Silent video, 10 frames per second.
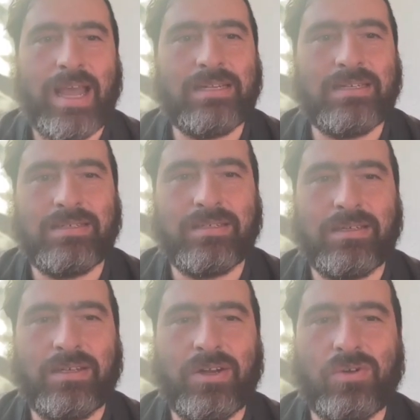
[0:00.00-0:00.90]
And,
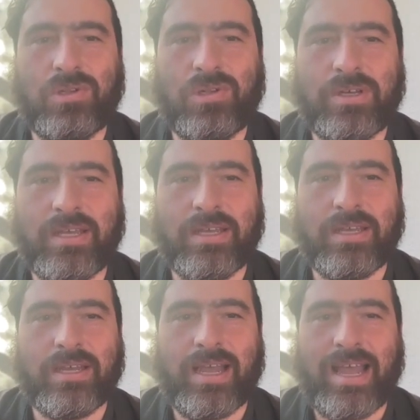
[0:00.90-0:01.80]
you know,
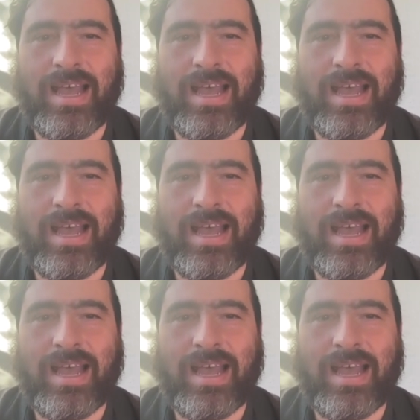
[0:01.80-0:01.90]
looking